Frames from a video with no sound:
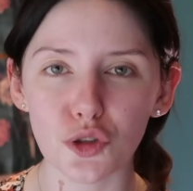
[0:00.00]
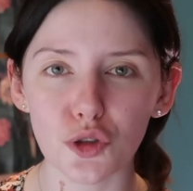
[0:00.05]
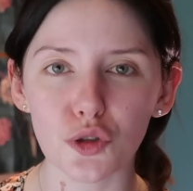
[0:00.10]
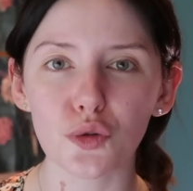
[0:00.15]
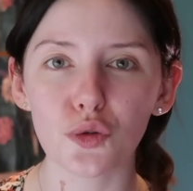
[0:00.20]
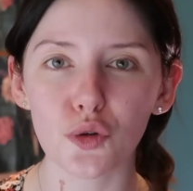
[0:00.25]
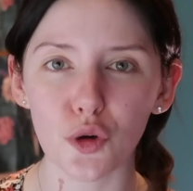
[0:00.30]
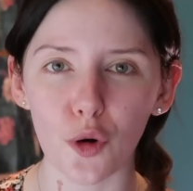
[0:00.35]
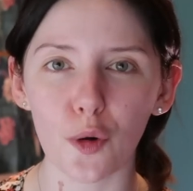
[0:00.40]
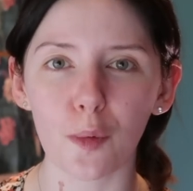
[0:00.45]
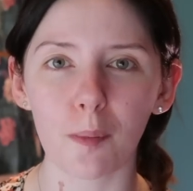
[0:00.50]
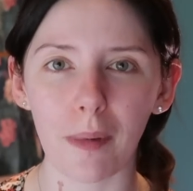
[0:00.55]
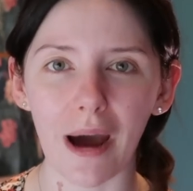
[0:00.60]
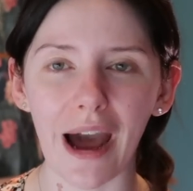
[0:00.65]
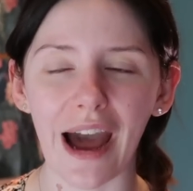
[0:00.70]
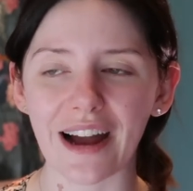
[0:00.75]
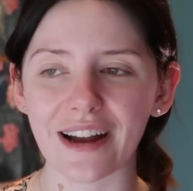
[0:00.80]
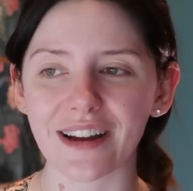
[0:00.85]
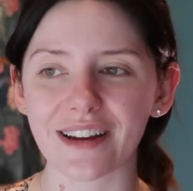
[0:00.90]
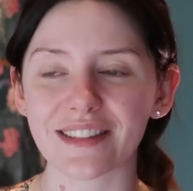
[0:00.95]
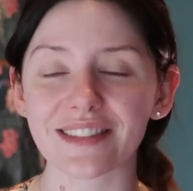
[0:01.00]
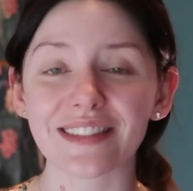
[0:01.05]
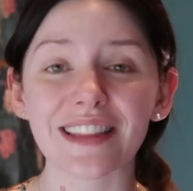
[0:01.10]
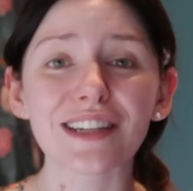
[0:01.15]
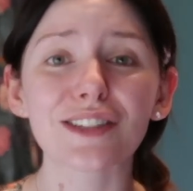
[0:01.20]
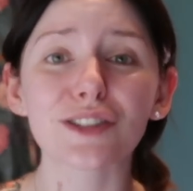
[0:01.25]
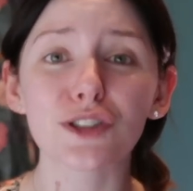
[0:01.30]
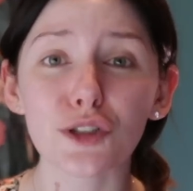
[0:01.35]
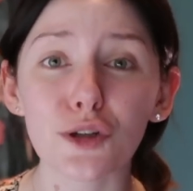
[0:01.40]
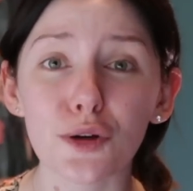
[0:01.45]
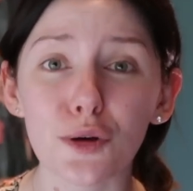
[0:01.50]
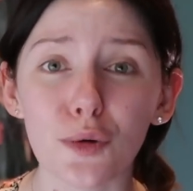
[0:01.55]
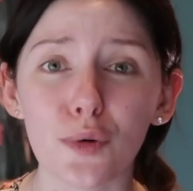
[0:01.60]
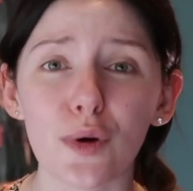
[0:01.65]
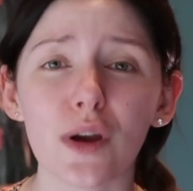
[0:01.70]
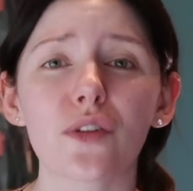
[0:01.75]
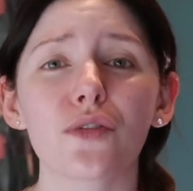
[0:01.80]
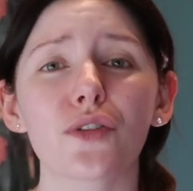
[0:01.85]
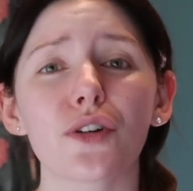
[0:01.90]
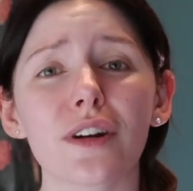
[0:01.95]
do come back. They do,
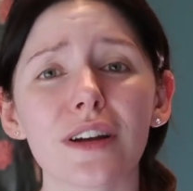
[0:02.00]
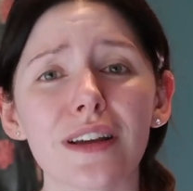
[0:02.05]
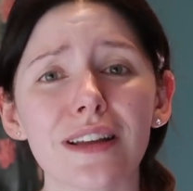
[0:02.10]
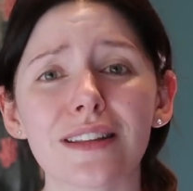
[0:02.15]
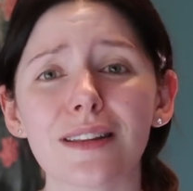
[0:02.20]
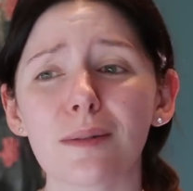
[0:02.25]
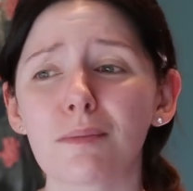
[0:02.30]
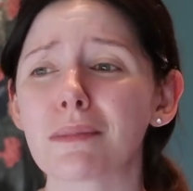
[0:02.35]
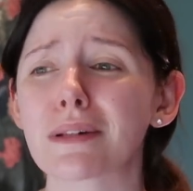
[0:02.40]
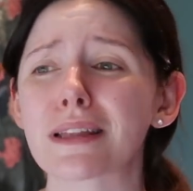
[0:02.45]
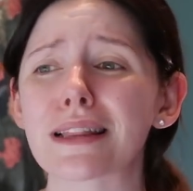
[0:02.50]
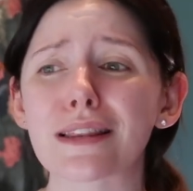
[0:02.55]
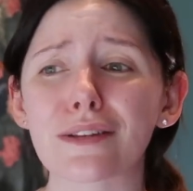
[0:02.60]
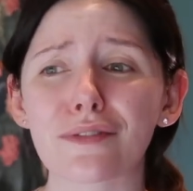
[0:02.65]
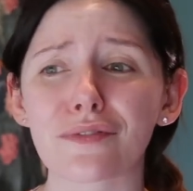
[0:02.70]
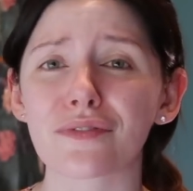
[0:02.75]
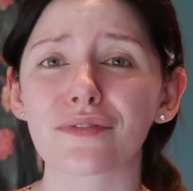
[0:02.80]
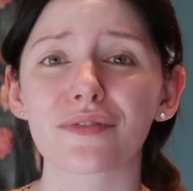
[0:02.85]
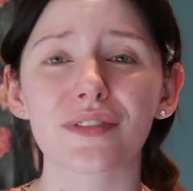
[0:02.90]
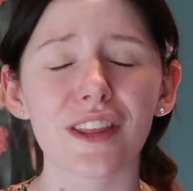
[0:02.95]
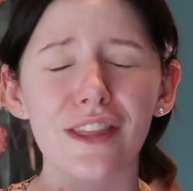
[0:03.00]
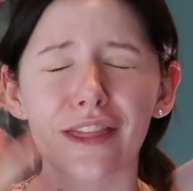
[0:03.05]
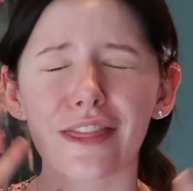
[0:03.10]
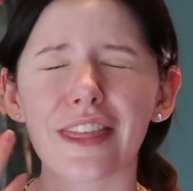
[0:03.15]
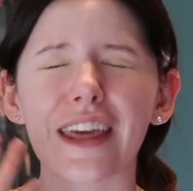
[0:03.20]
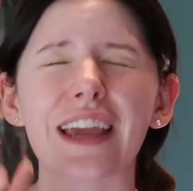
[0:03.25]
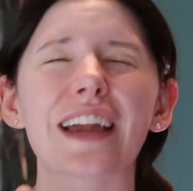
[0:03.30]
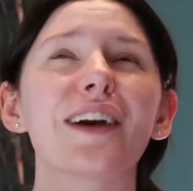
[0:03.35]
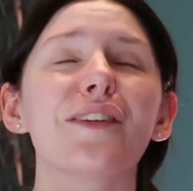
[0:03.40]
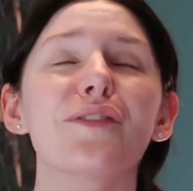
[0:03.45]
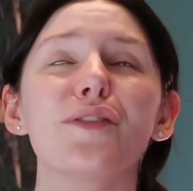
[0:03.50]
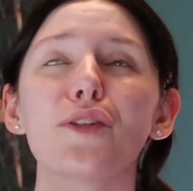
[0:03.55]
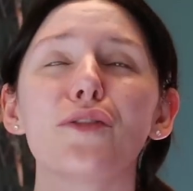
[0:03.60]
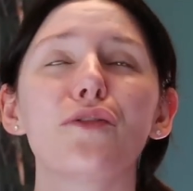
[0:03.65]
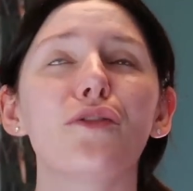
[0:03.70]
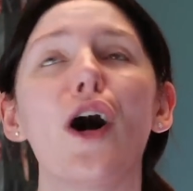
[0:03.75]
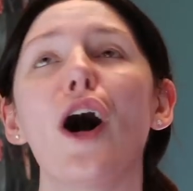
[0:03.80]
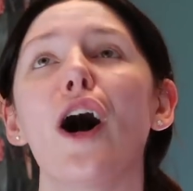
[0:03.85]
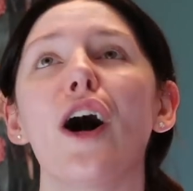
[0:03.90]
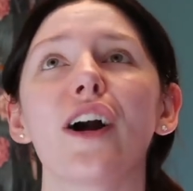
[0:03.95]
if you're in the middle of the thick of the
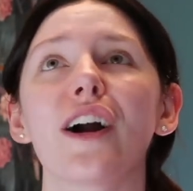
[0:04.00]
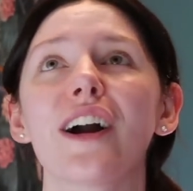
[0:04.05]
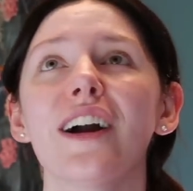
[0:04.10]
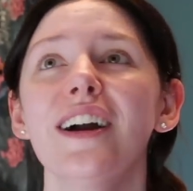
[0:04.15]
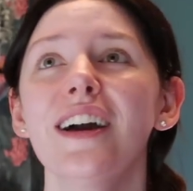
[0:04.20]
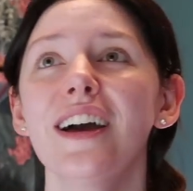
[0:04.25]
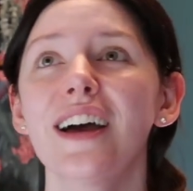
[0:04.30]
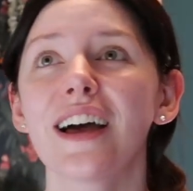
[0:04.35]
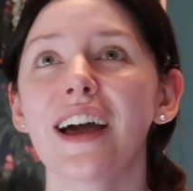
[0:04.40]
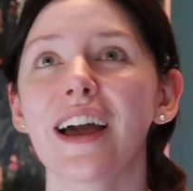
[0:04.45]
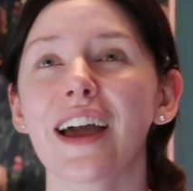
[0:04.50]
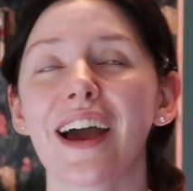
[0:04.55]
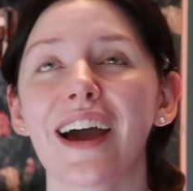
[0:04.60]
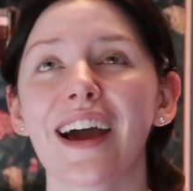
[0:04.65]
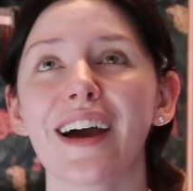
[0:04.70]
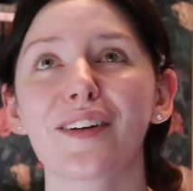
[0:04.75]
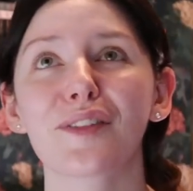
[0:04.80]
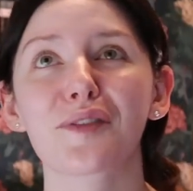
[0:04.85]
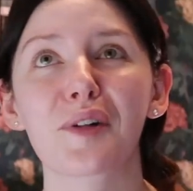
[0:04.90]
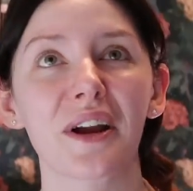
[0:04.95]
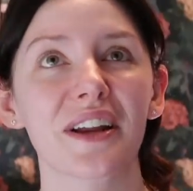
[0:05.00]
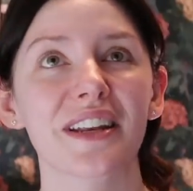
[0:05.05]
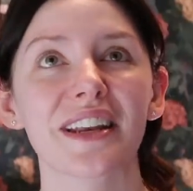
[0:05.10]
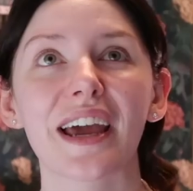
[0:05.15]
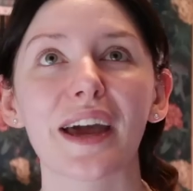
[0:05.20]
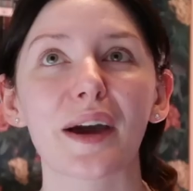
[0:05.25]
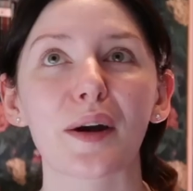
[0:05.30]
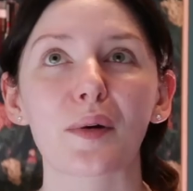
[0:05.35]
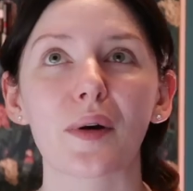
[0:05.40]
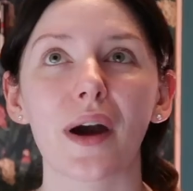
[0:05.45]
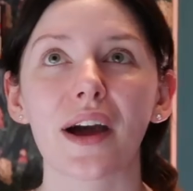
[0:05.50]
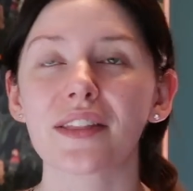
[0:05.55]
fog right now.